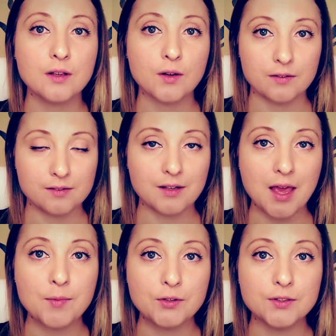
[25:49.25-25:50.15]
because it's a
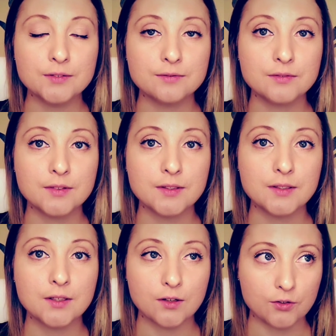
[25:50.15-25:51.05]
chemical,
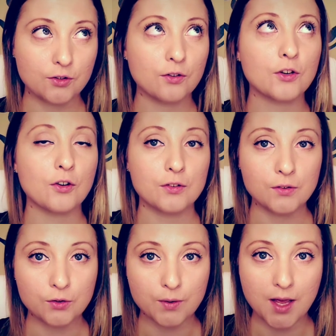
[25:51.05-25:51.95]
or turns
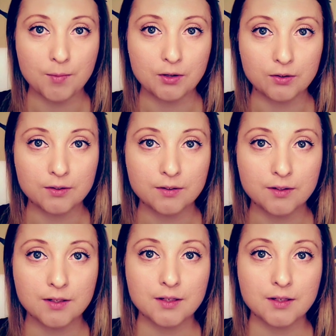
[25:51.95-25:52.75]
into a chemical.